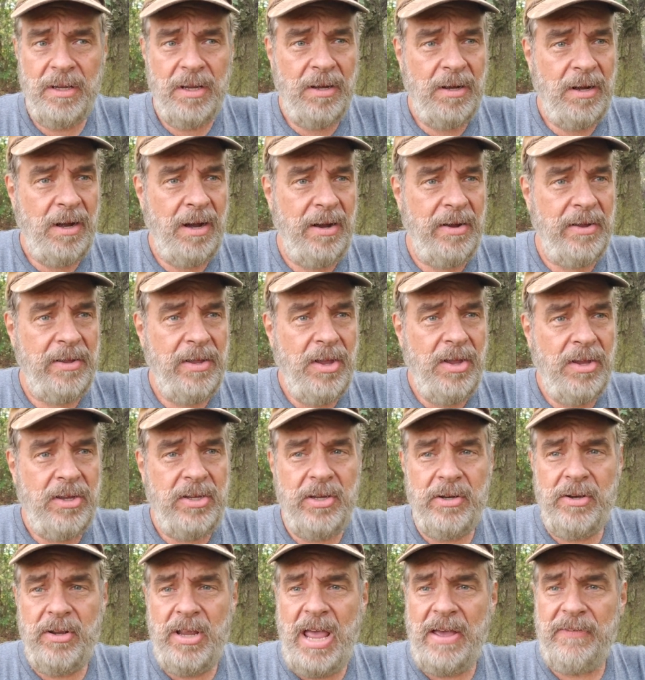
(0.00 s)
Oh,
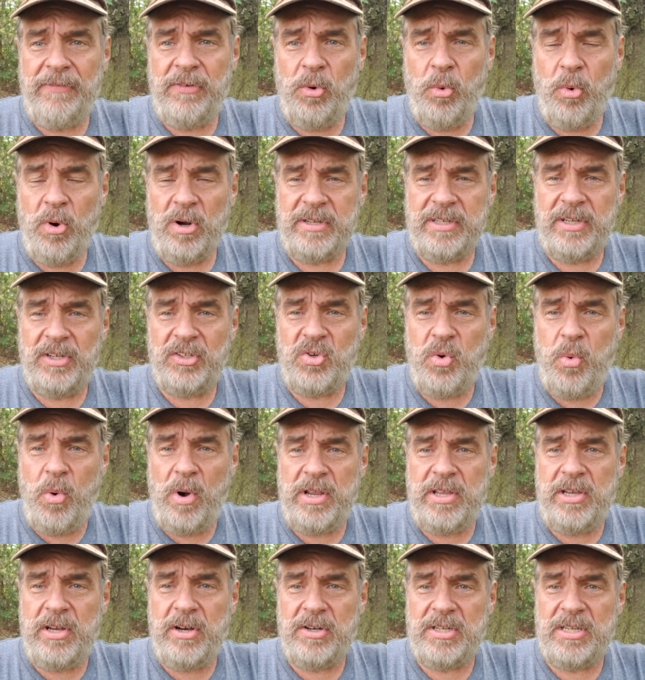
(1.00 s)
you haven't worked in
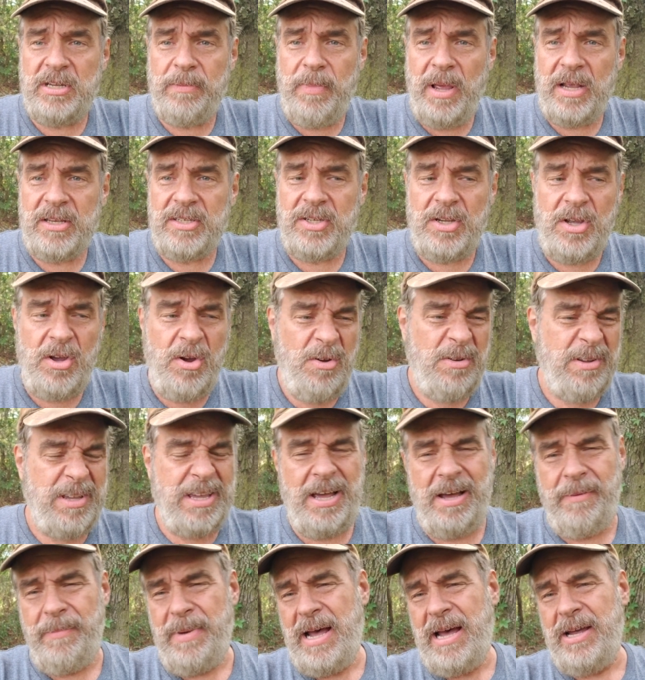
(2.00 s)
20 years in Mexico?
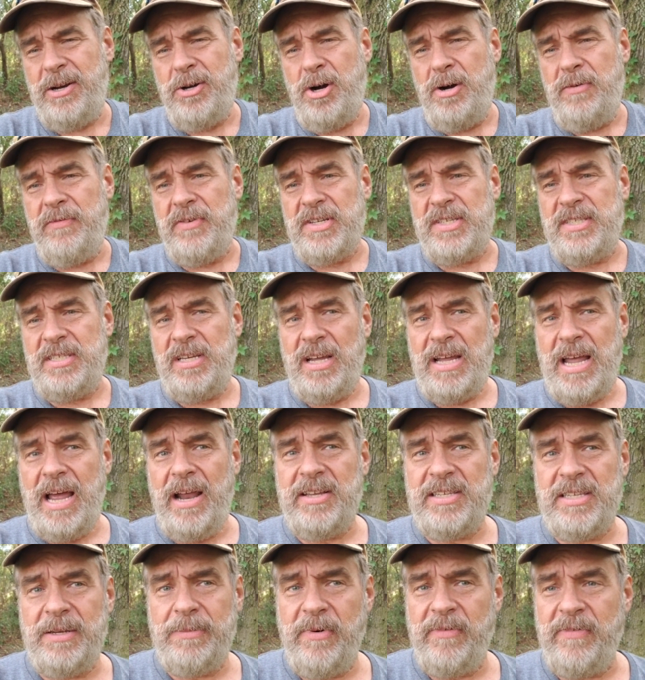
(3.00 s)
Come on over. Suck on
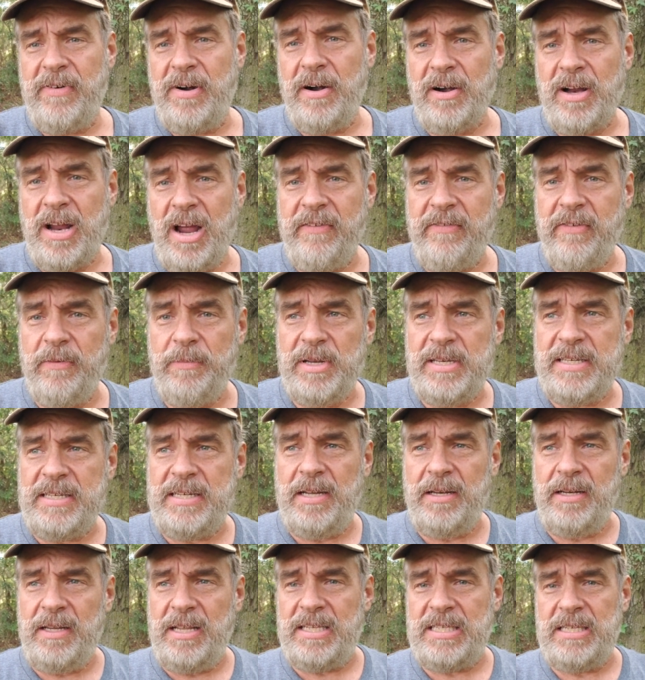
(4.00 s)
some of our government
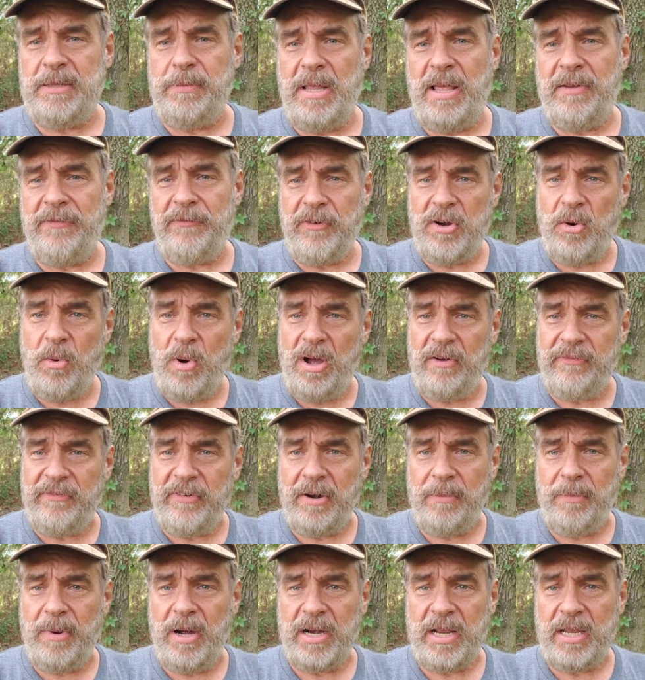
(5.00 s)
tit. Get some of that free
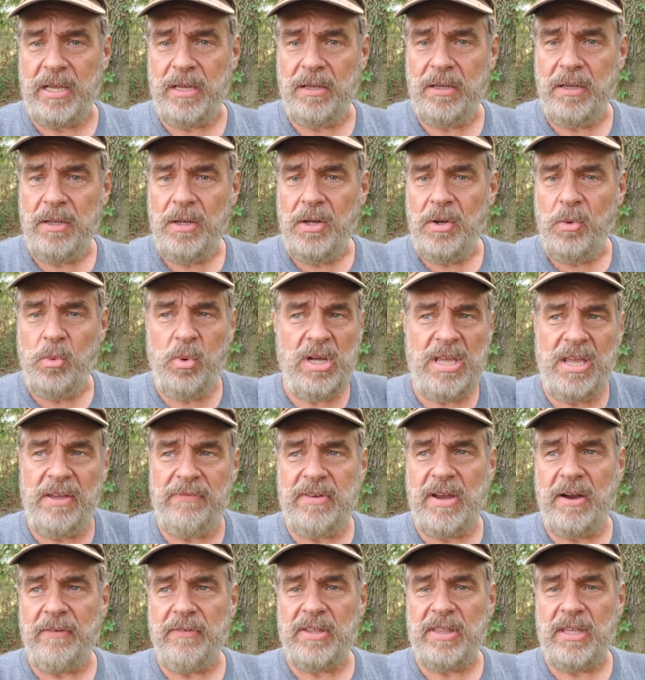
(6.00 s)
welfare money. We'll
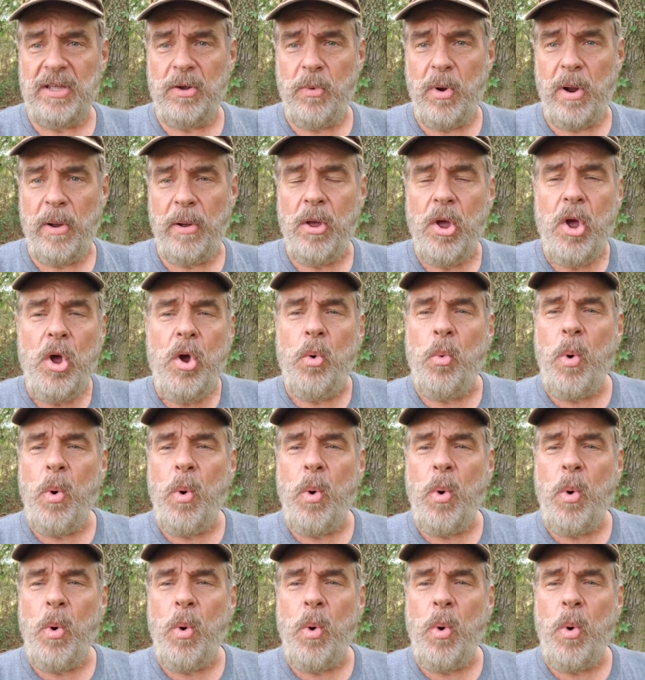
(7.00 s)
give you everything we want.